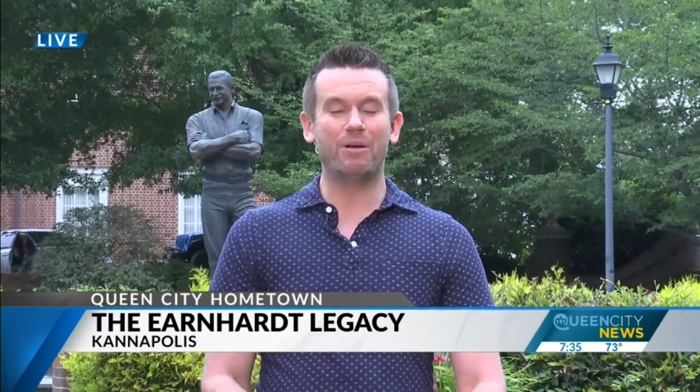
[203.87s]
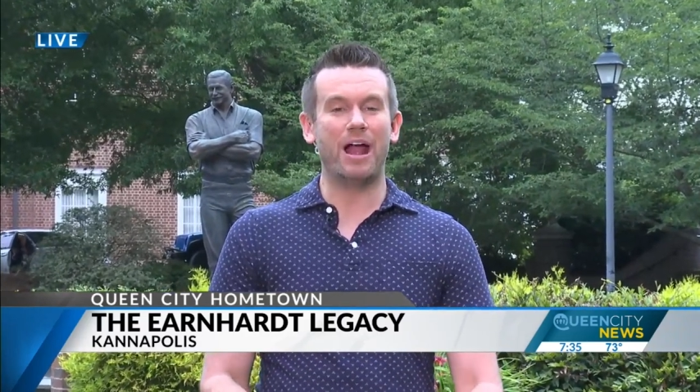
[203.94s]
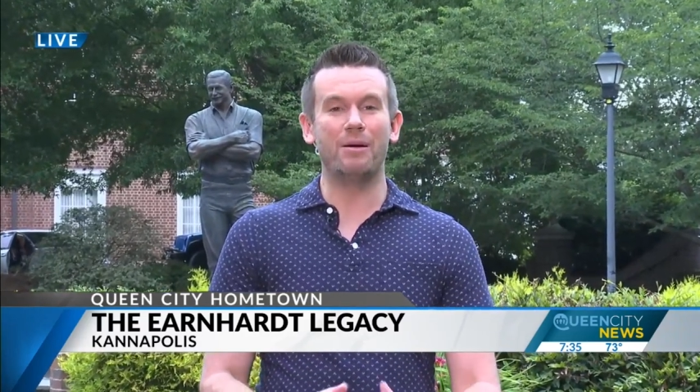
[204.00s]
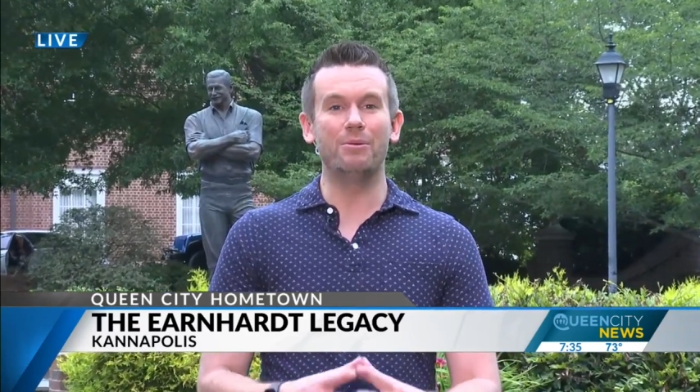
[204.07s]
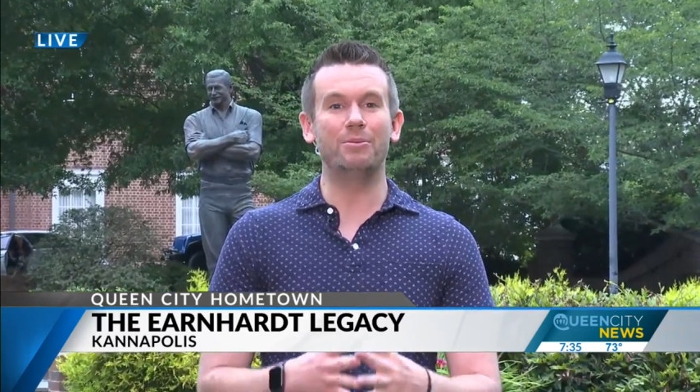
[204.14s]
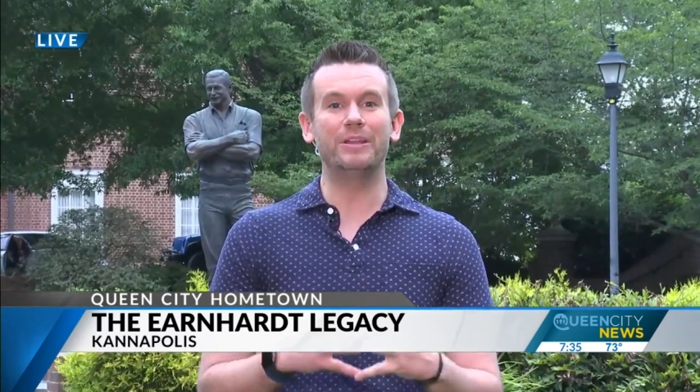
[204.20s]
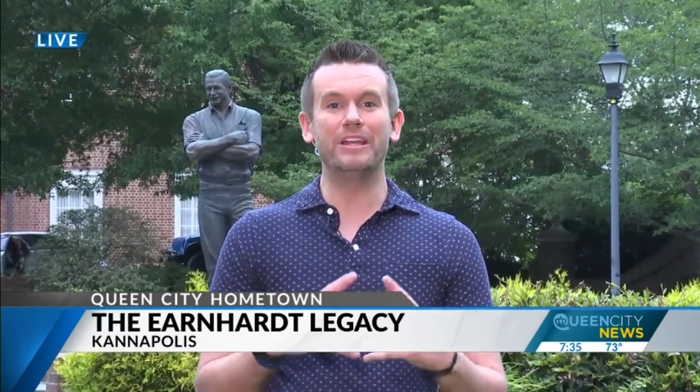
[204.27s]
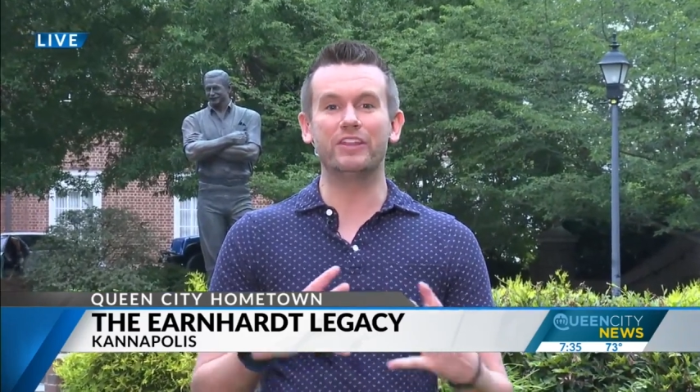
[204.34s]

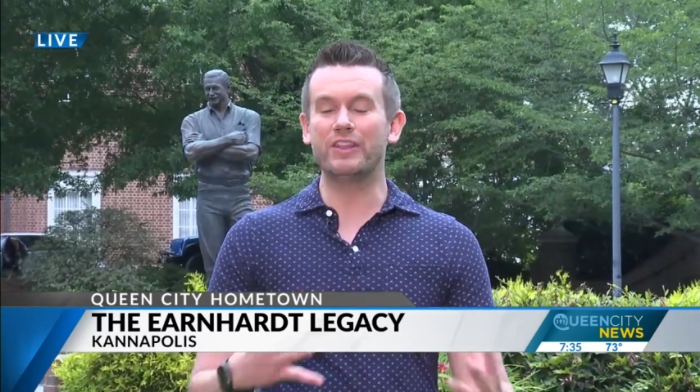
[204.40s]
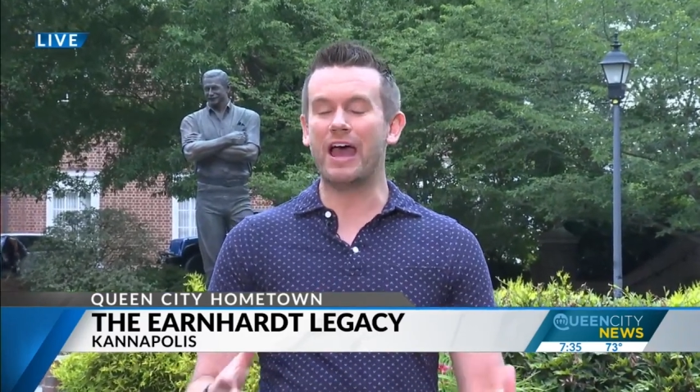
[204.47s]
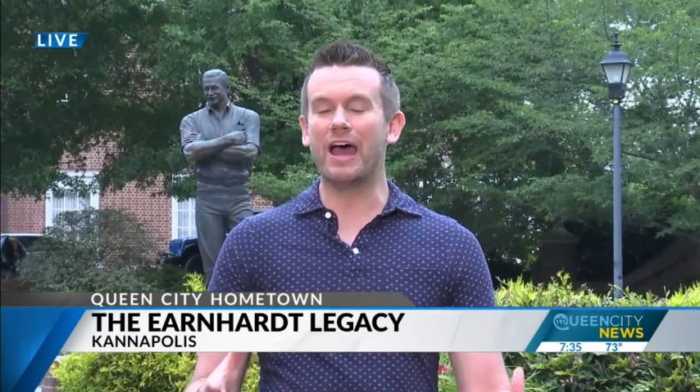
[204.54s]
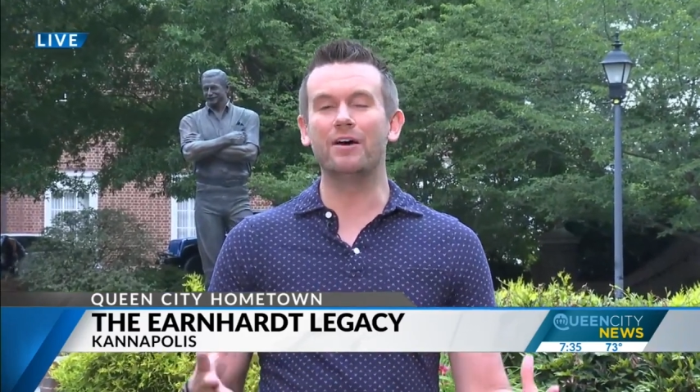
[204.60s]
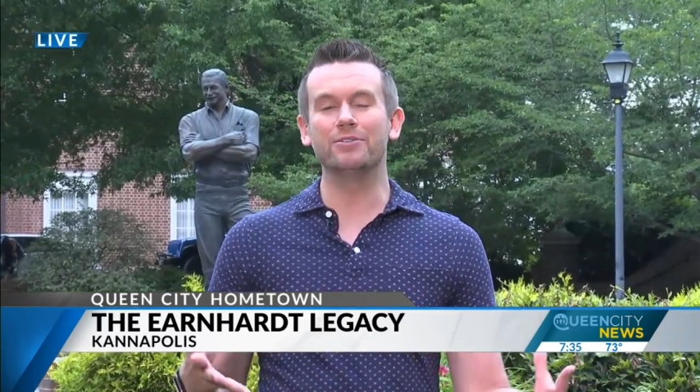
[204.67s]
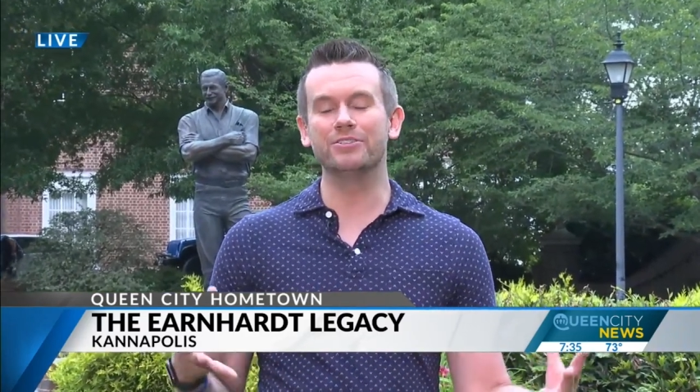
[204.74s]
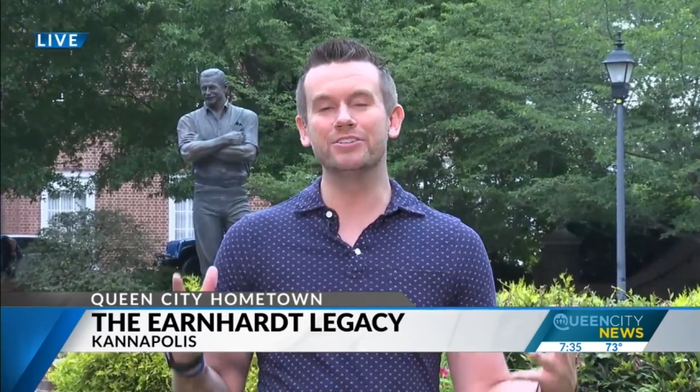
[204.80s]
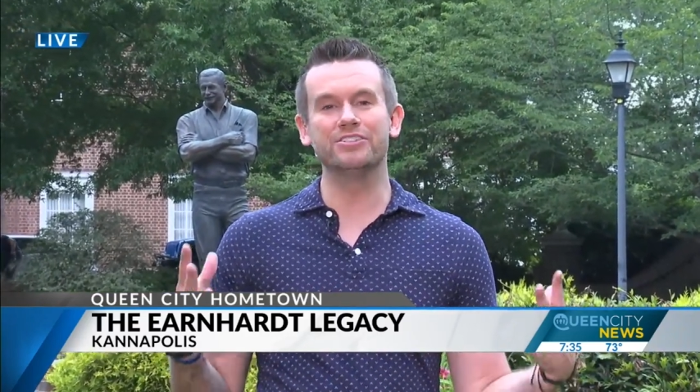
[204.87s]
probably
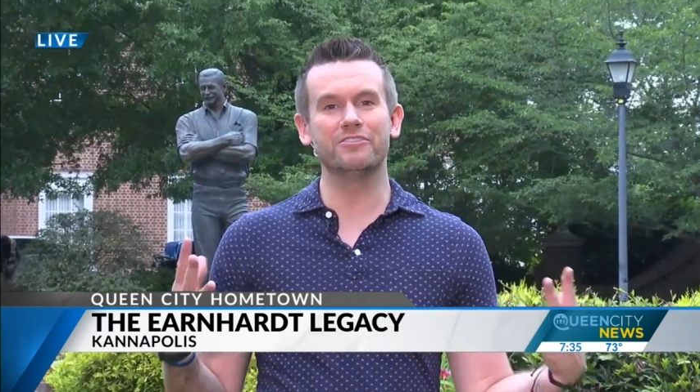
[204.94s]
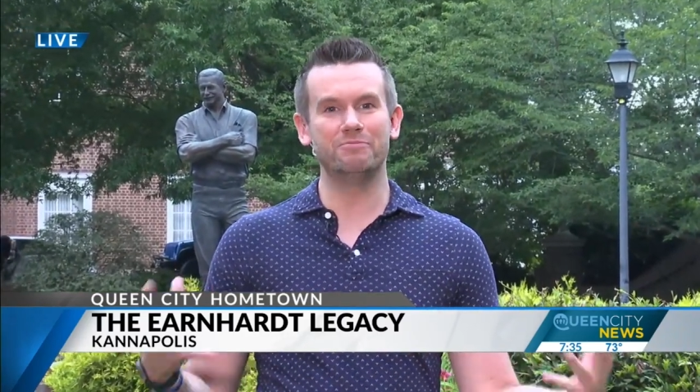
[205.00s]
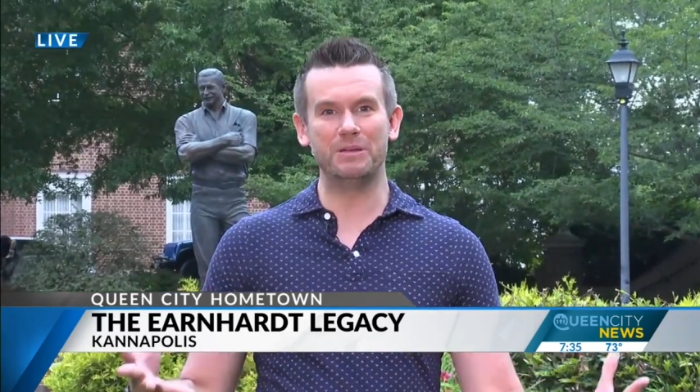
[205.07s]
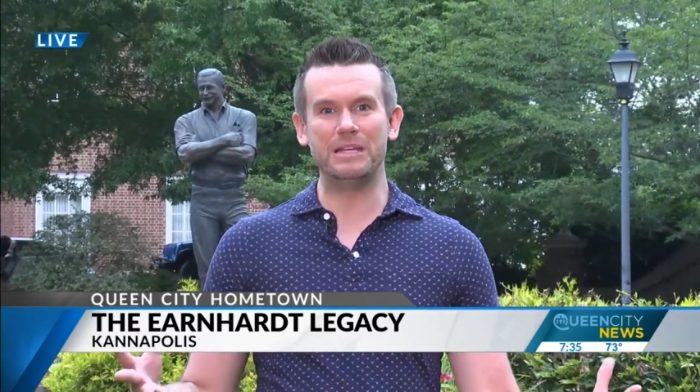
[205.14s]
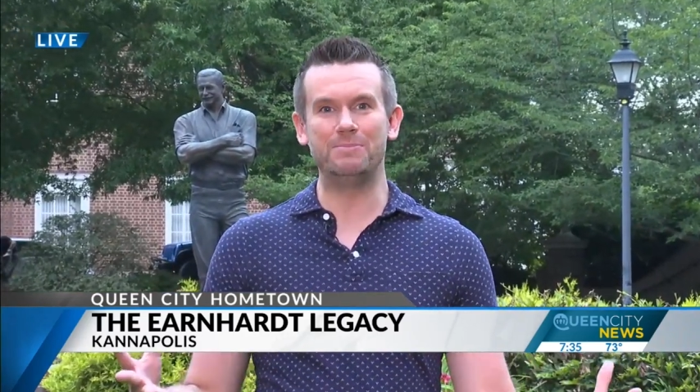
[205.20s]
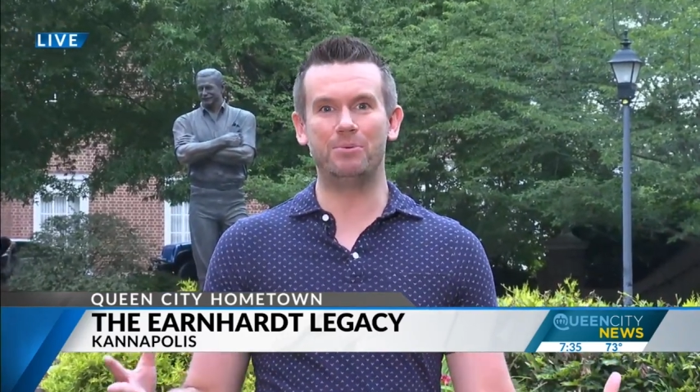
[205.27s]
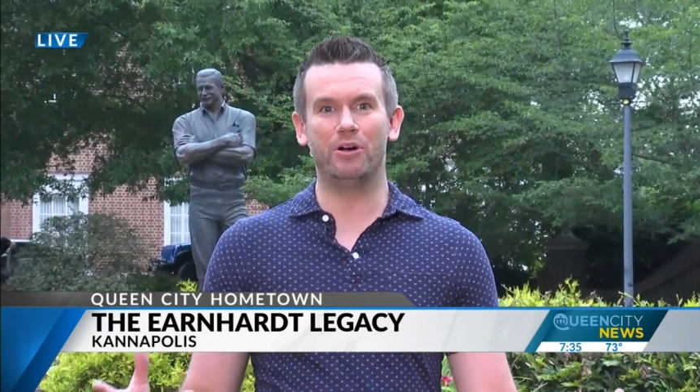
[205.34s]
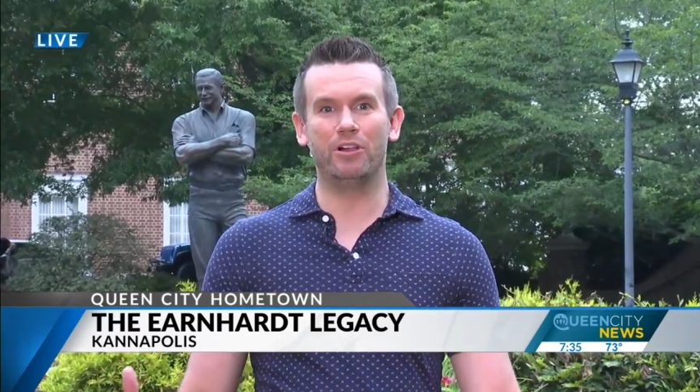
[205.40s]
thousands of
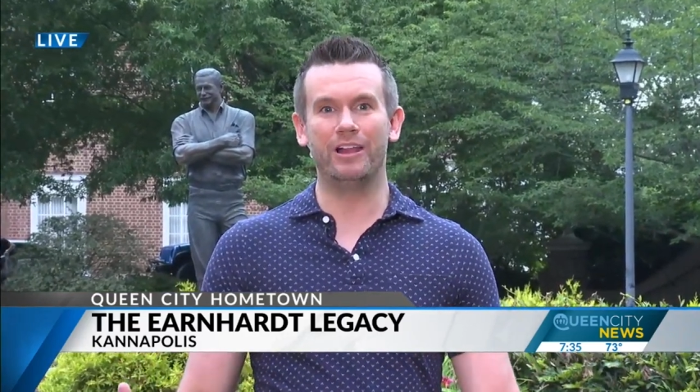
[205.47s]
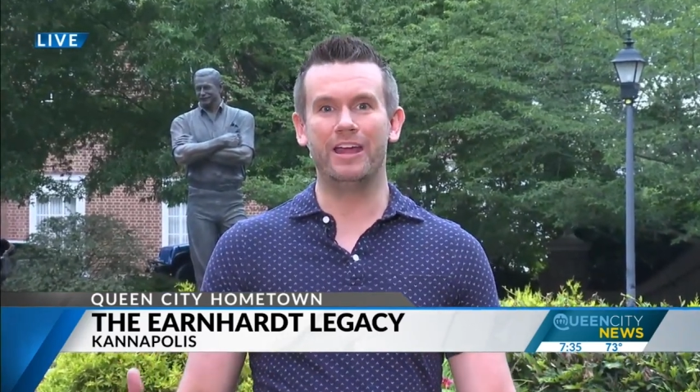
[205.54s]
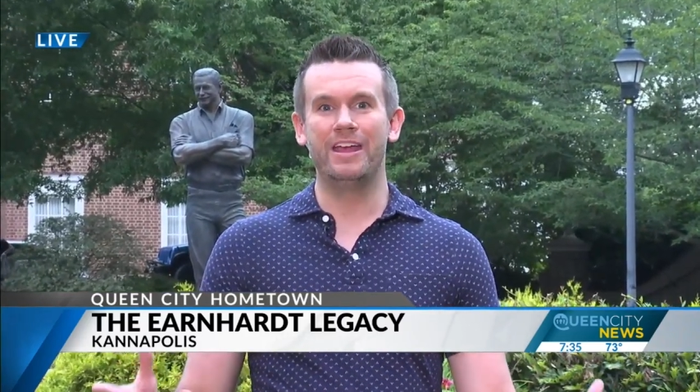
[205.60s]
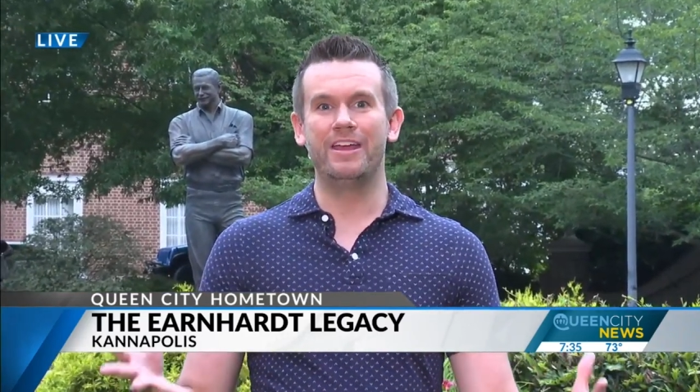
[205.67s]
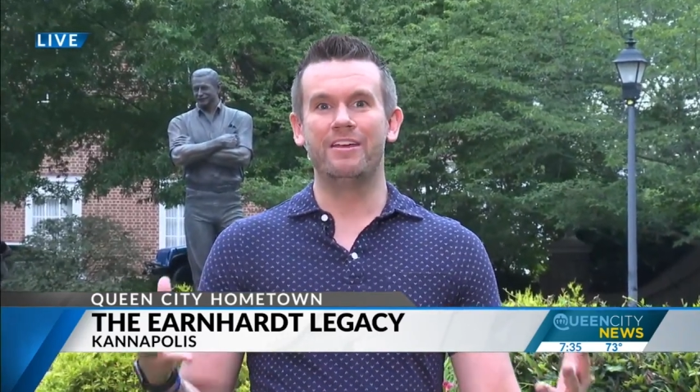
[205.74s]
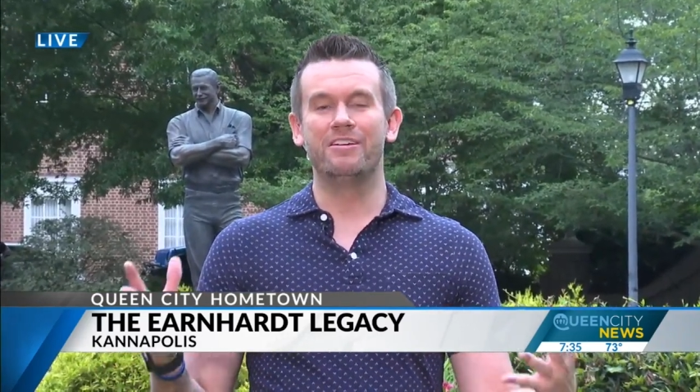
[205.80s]
people